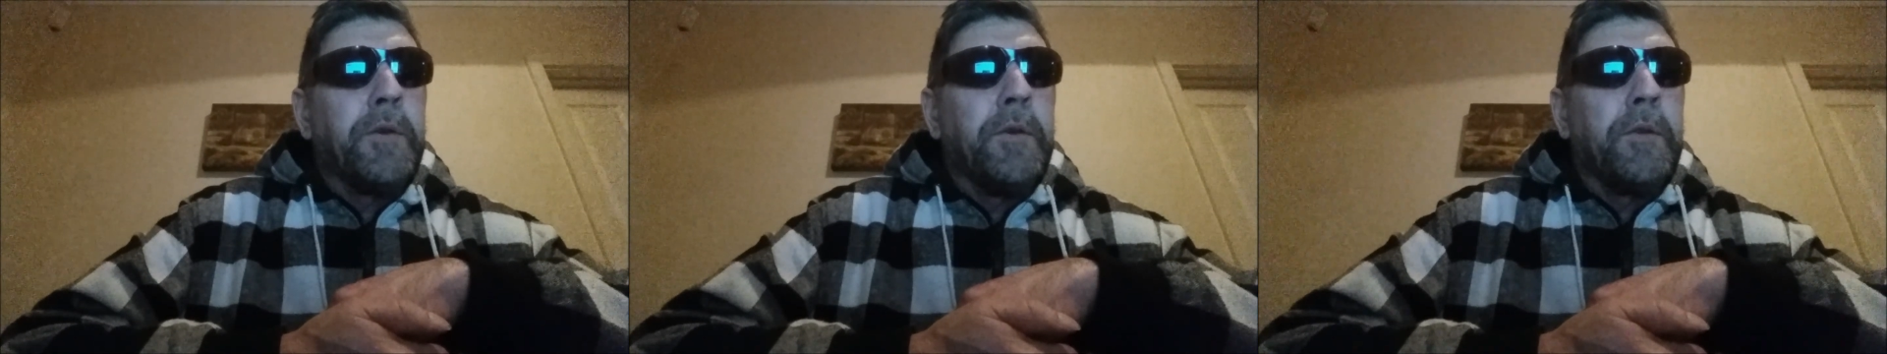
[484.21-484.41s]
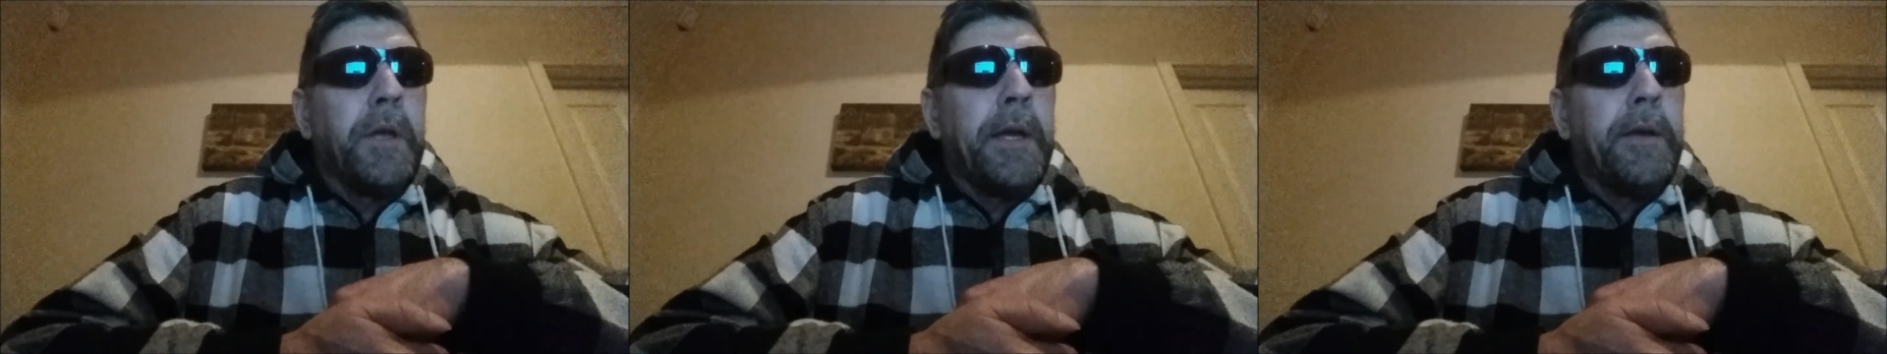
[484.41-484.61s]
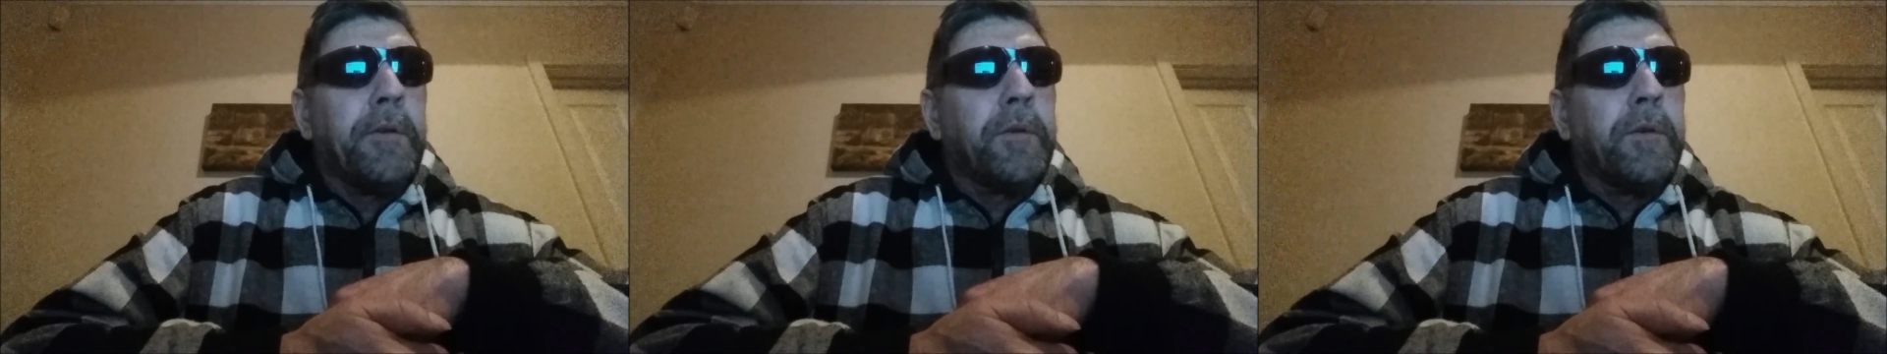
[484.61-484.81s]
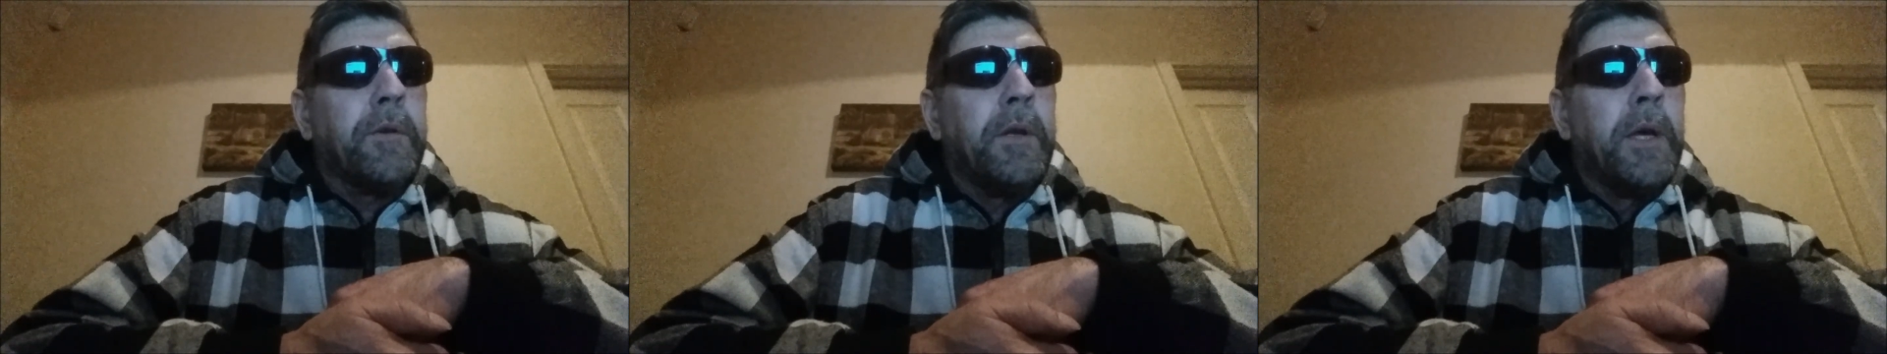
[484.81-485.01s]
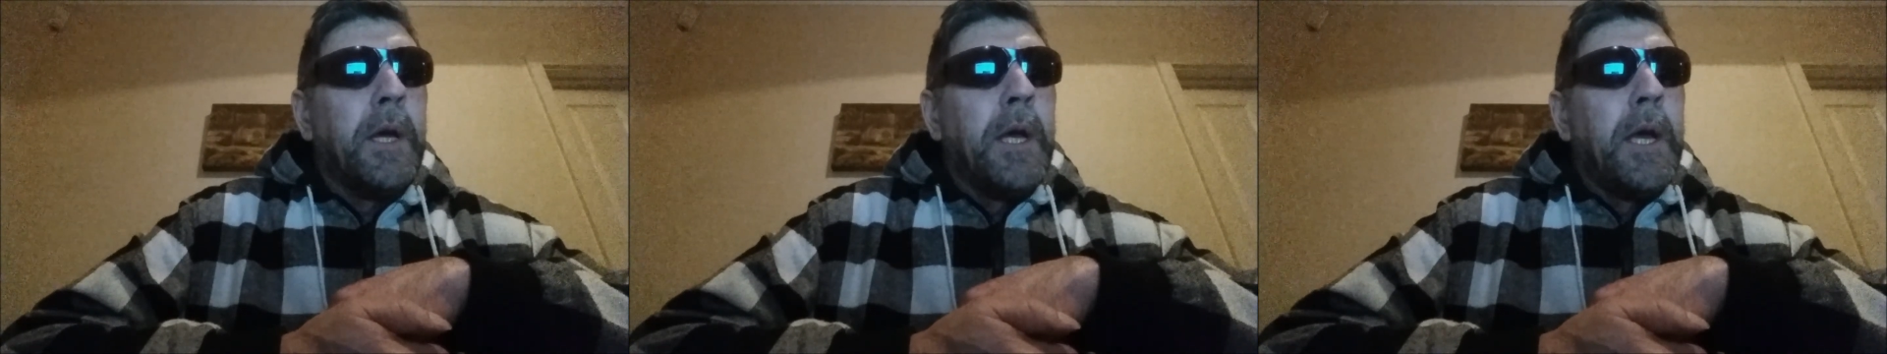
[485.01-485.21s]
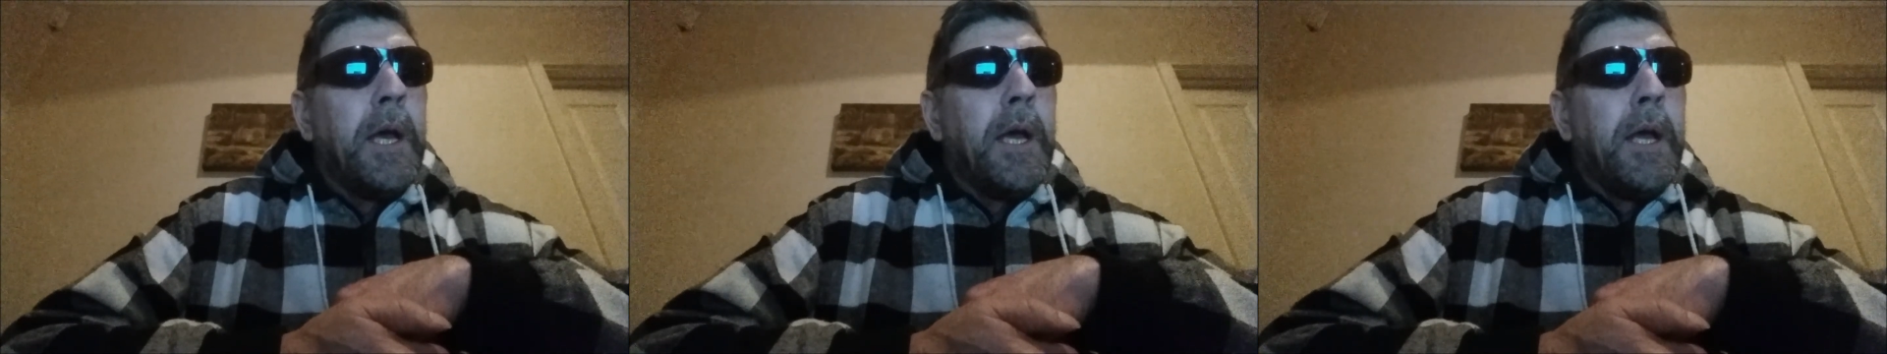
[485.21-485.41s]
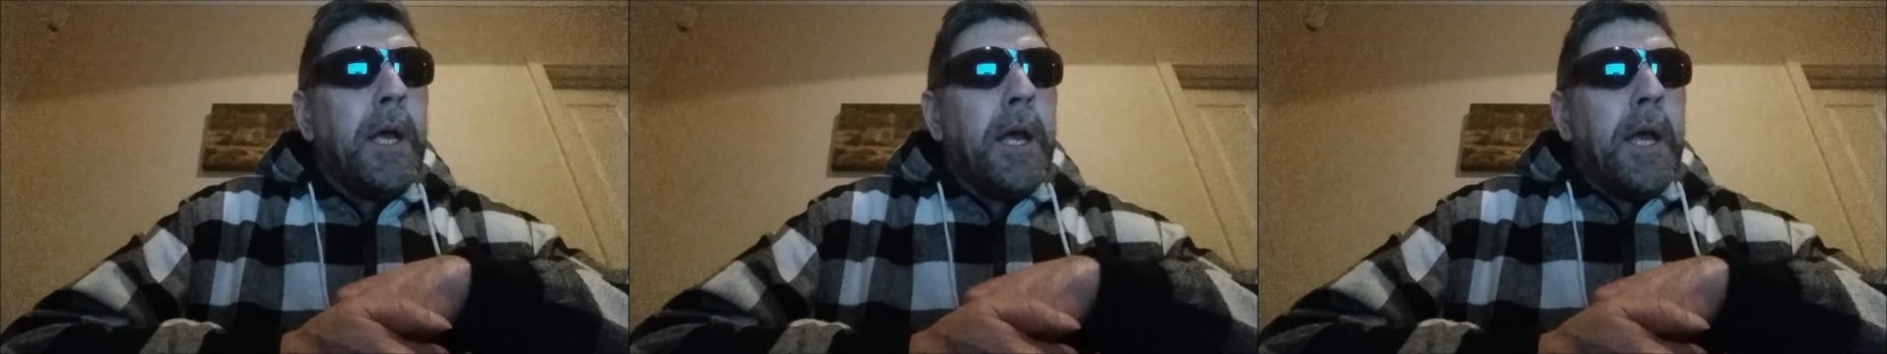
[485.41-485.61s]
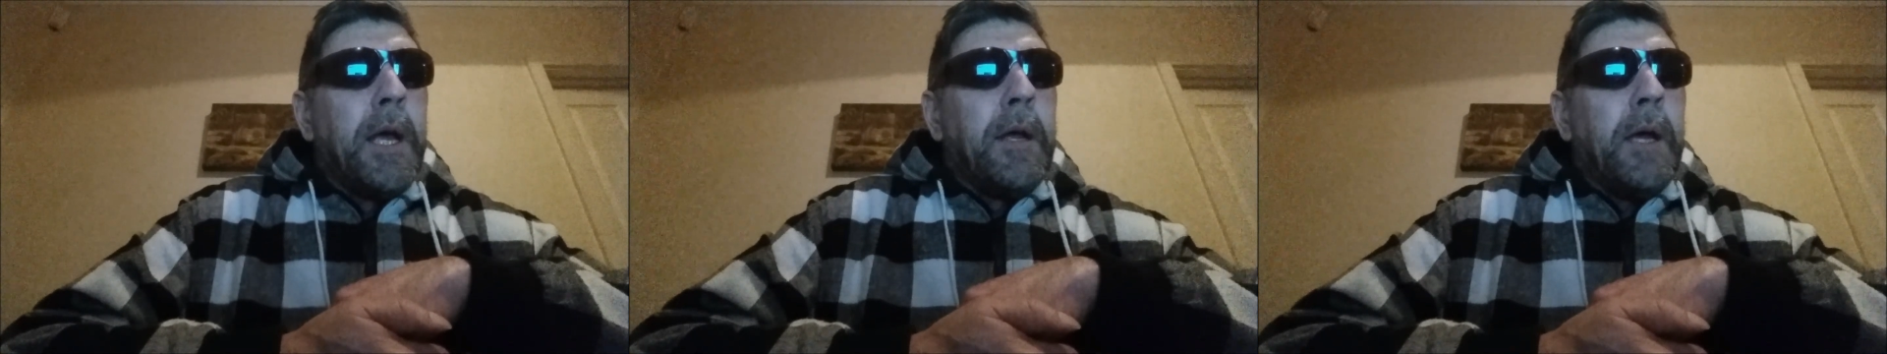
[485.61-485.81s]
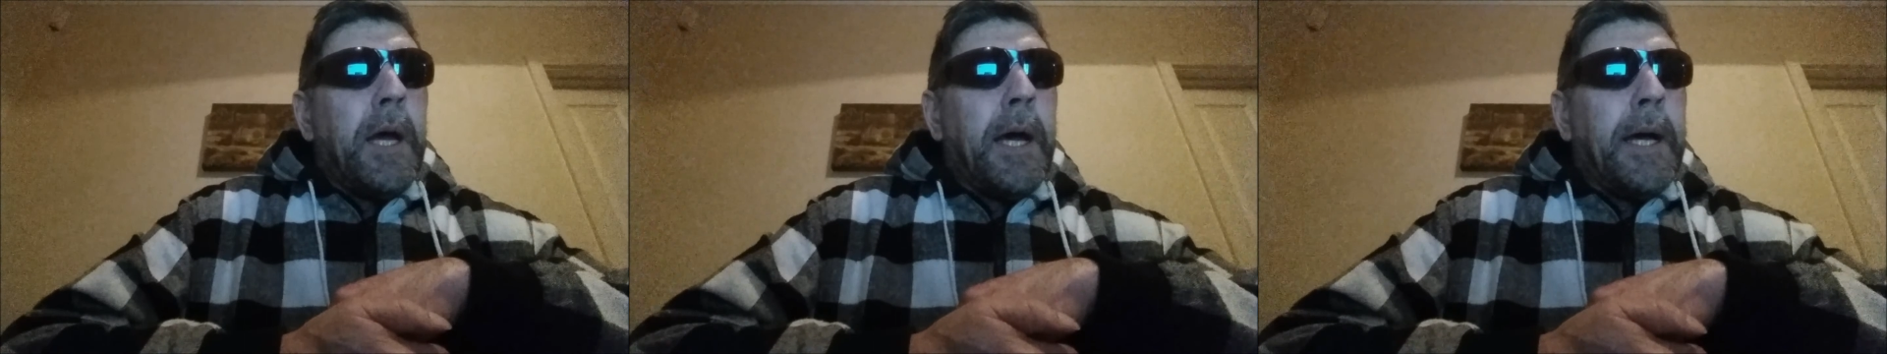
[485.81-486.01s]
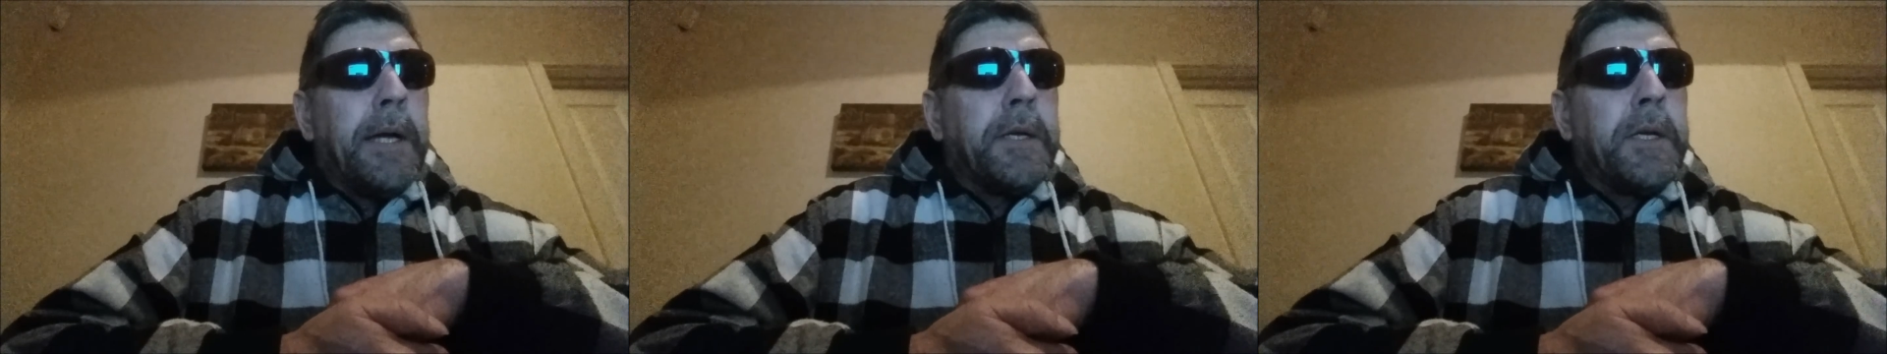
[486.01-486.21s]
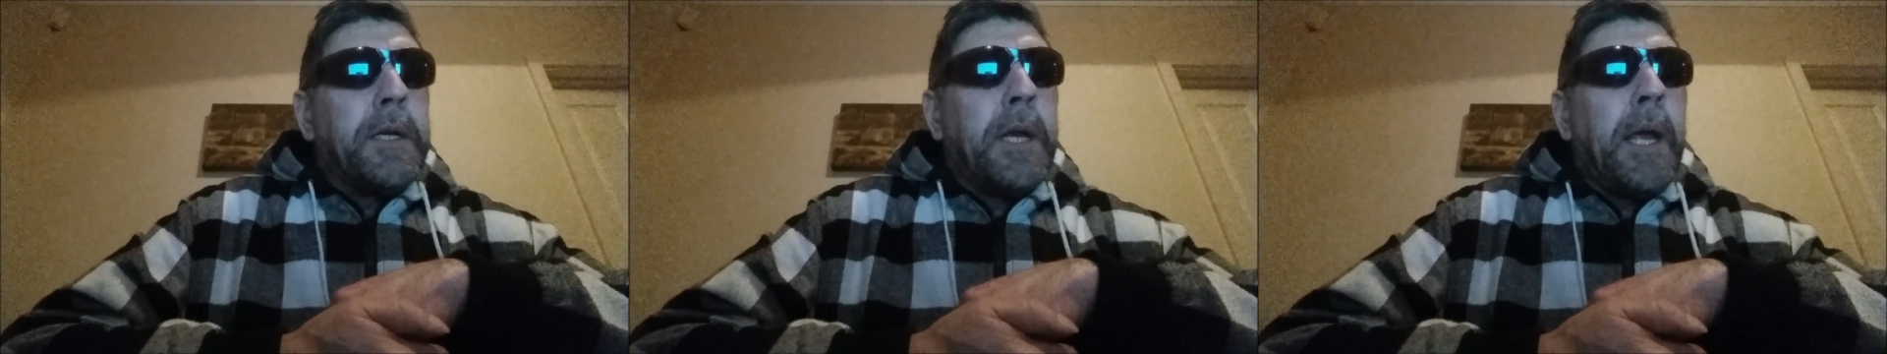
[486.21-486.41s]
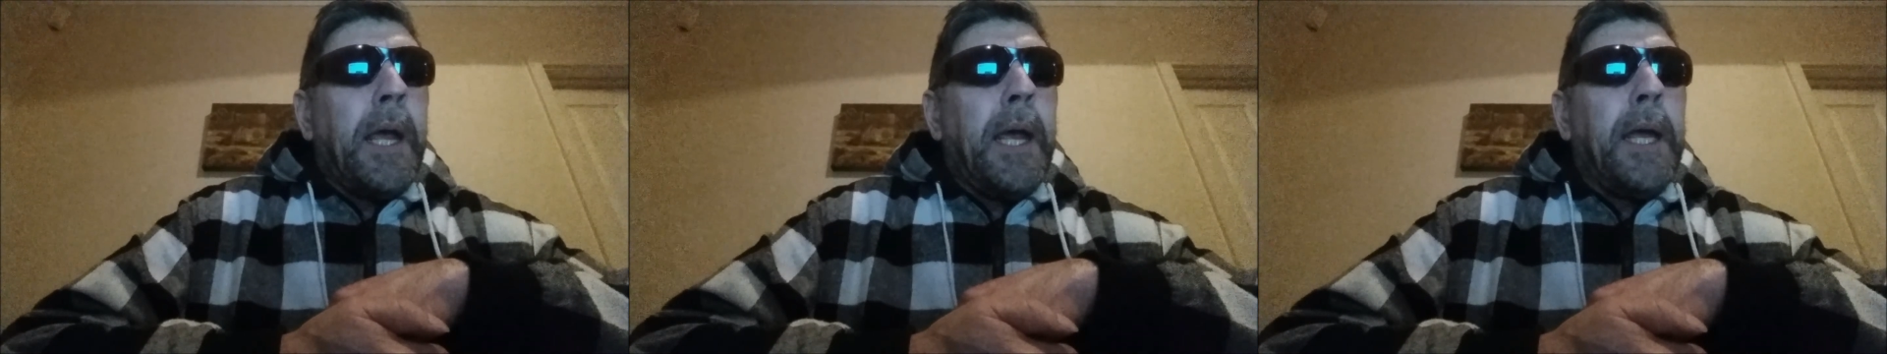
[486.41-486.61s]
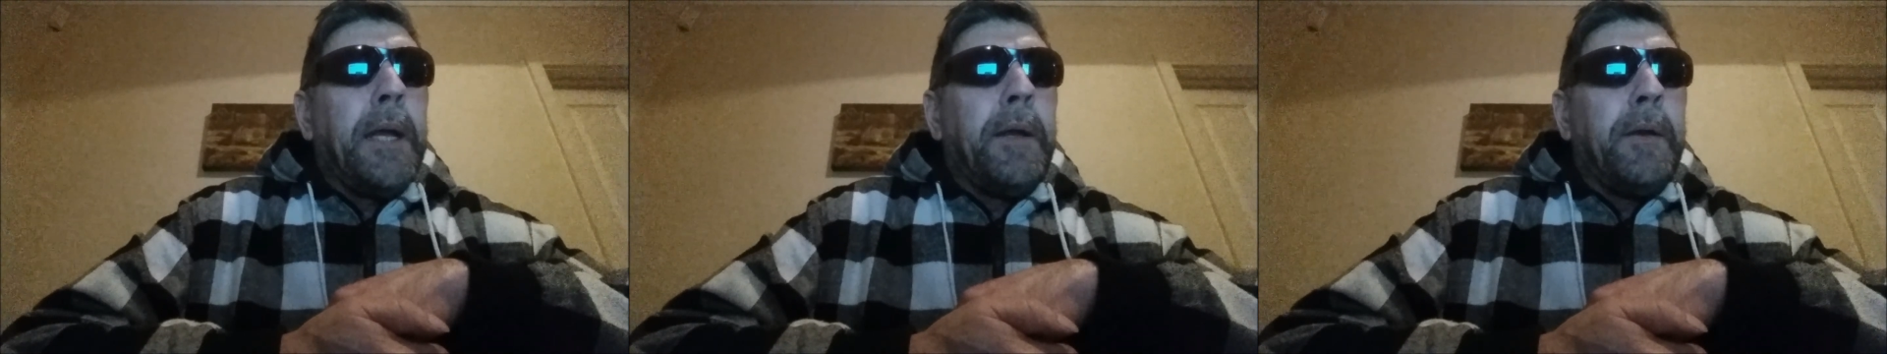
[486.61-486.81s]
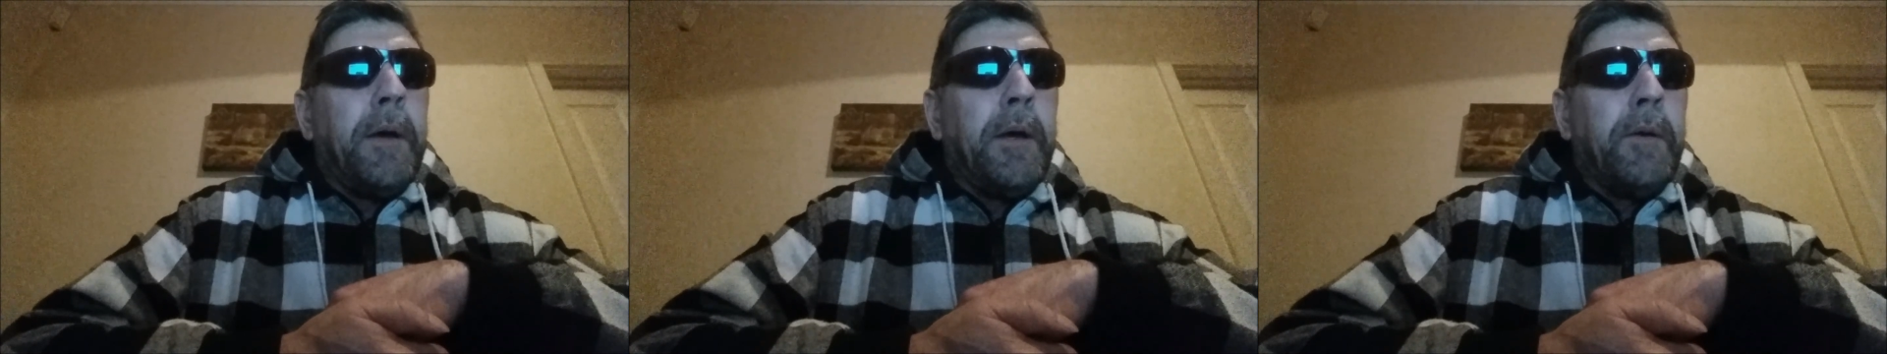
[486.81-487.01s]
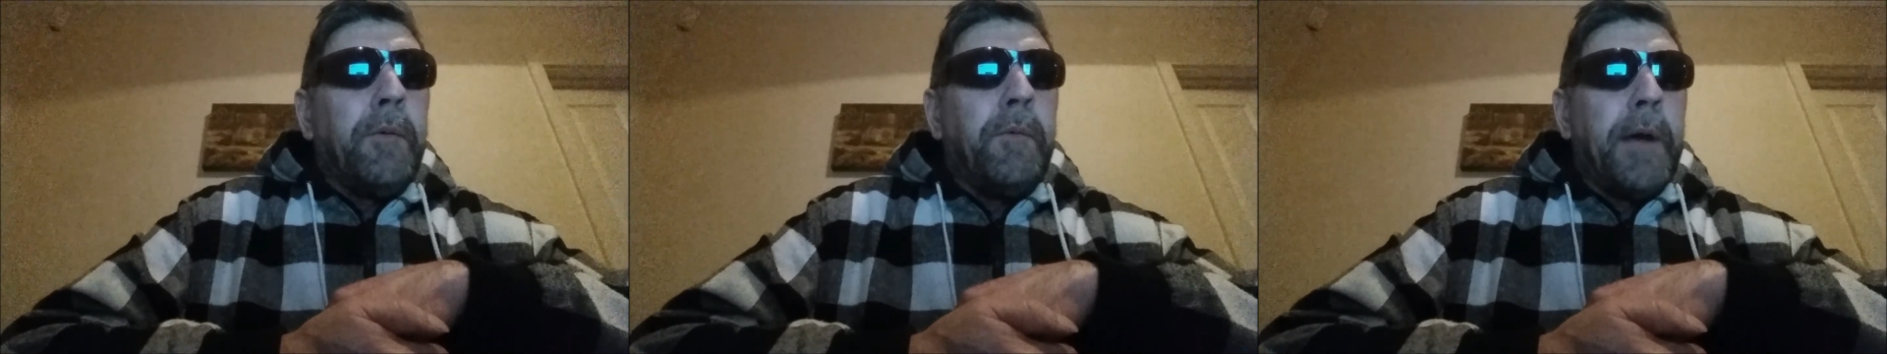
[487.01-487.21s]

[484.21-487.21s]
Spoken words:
2010